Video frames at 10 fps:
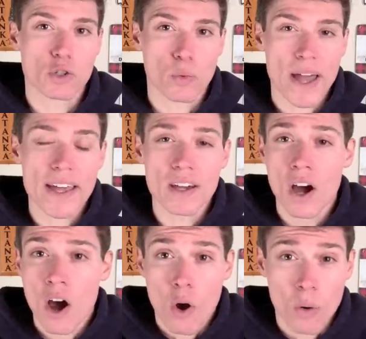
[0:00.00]
away
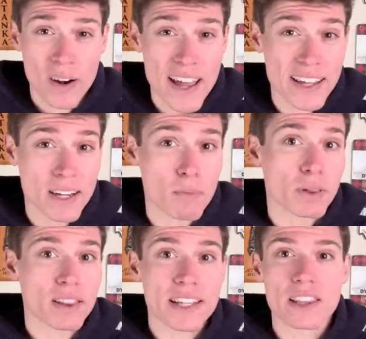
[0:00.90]
or a
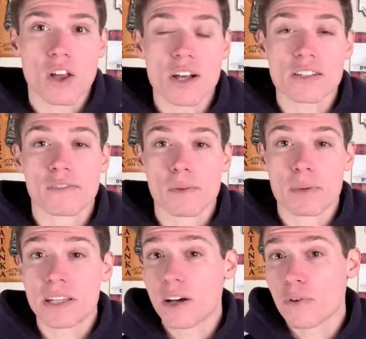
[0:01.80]
complete loss of
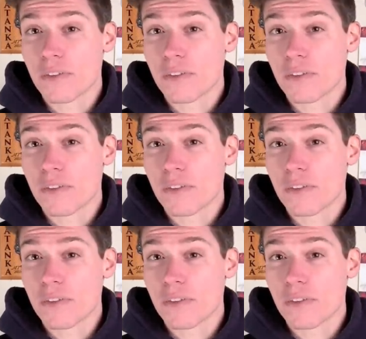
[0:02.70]
libido,